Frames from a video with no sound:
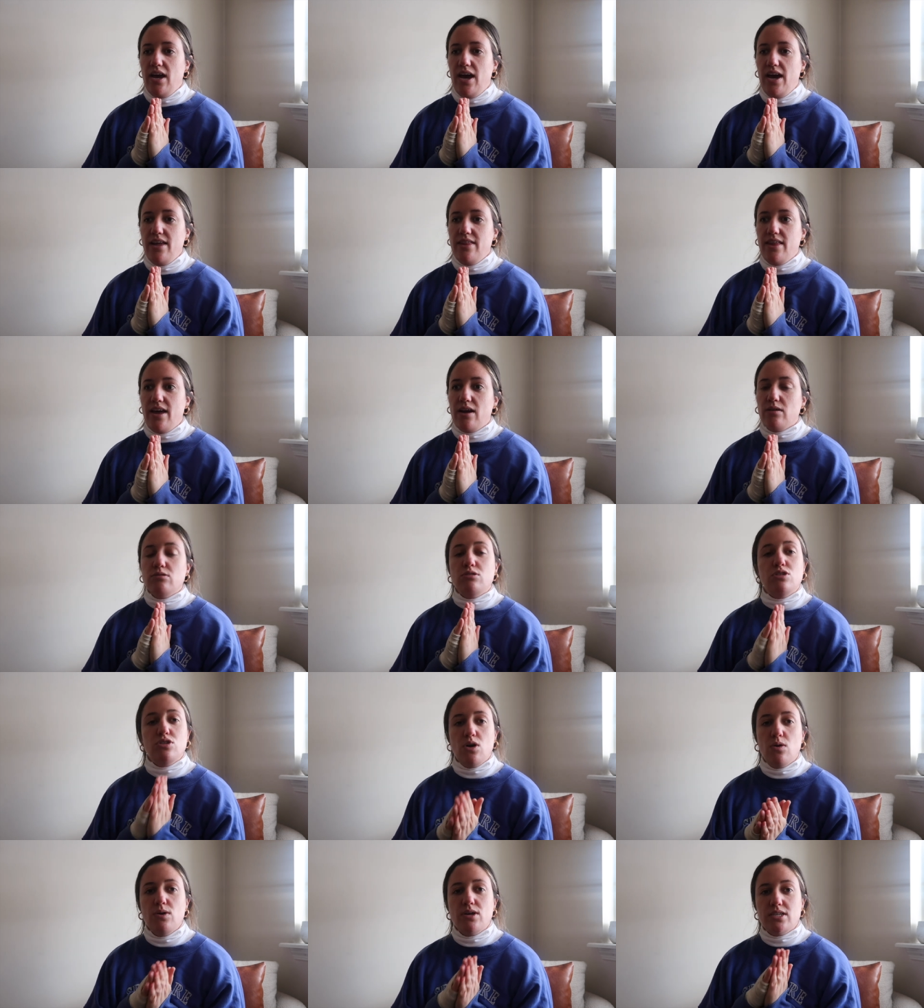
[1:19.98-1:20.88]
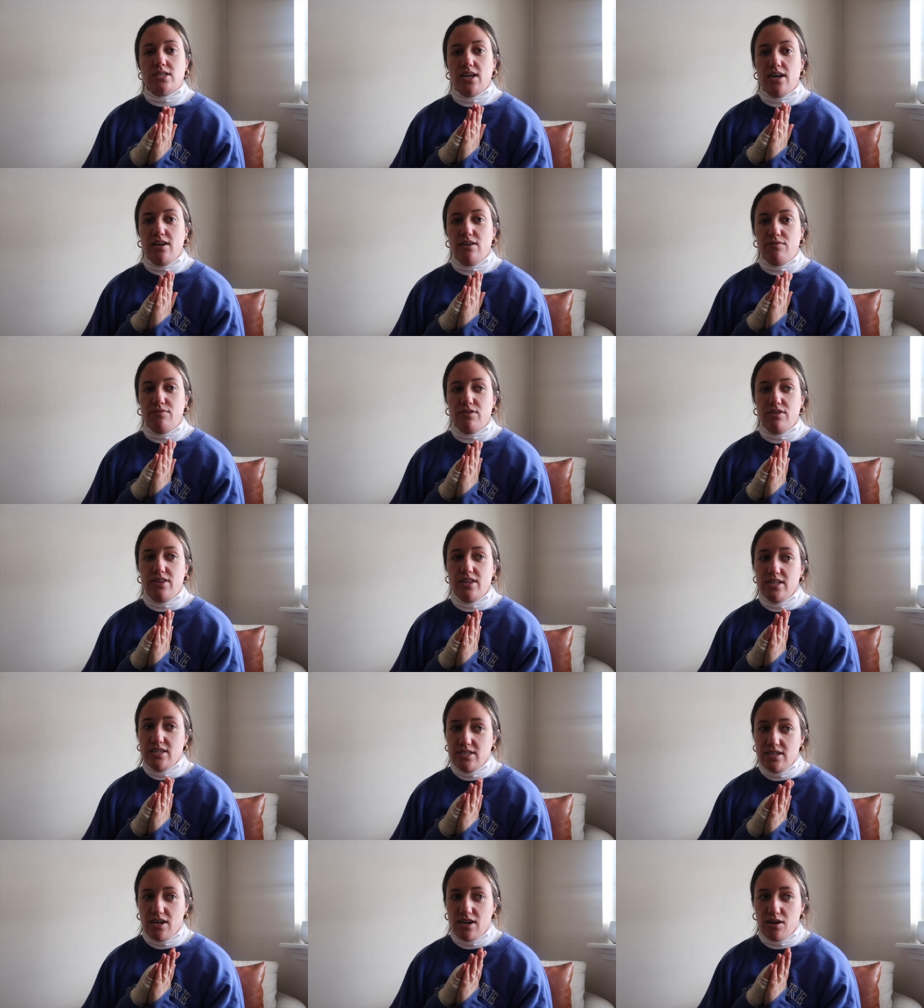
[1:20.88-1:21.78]
And then I was so excited for
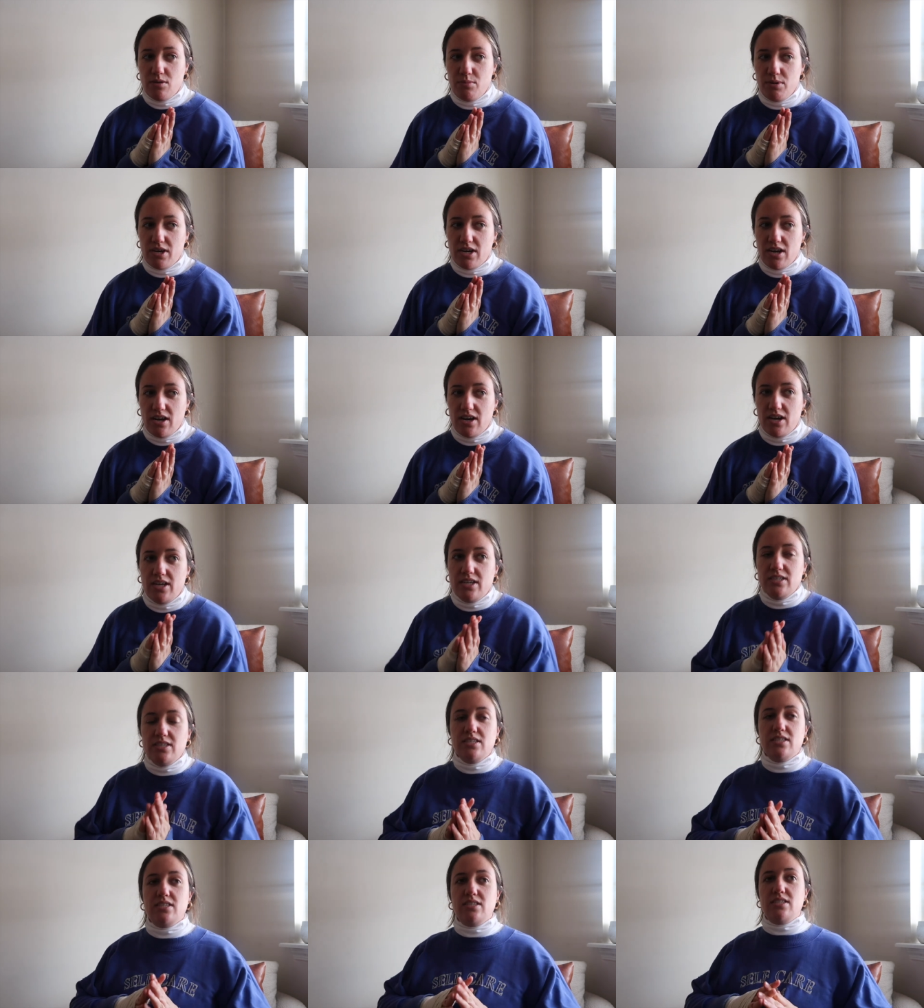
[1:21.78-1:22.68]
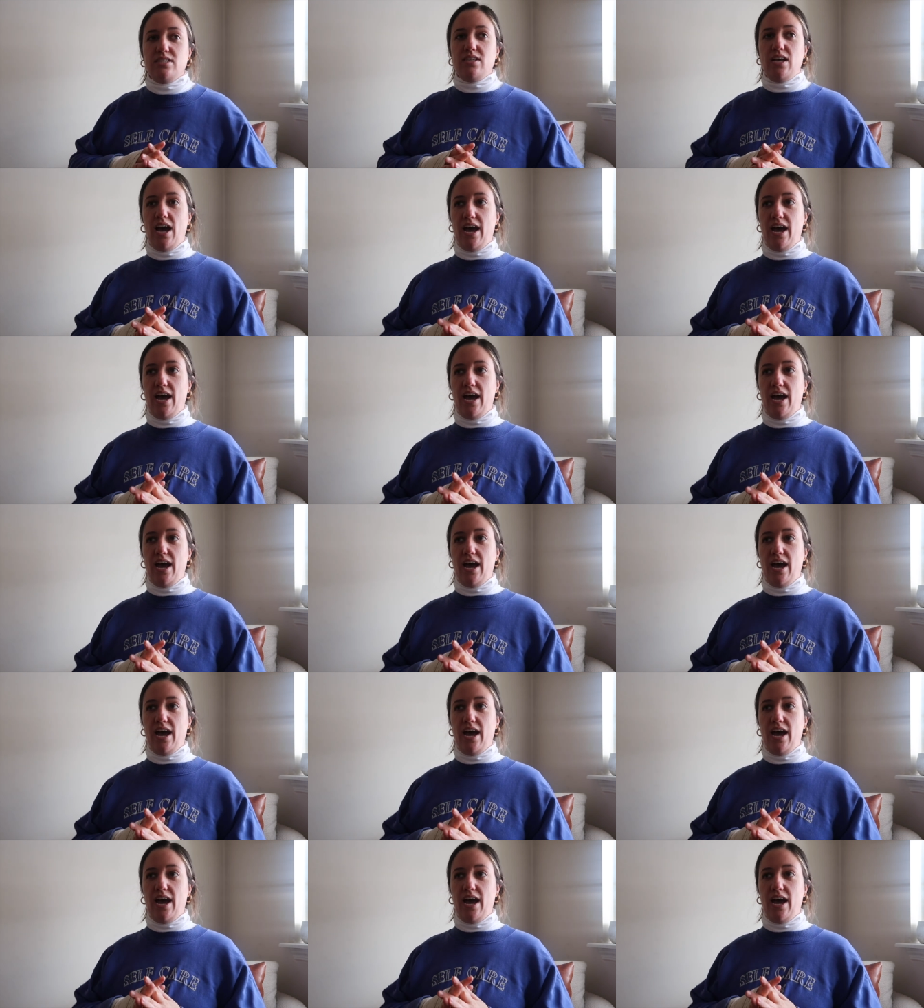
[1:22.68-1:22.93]
this year because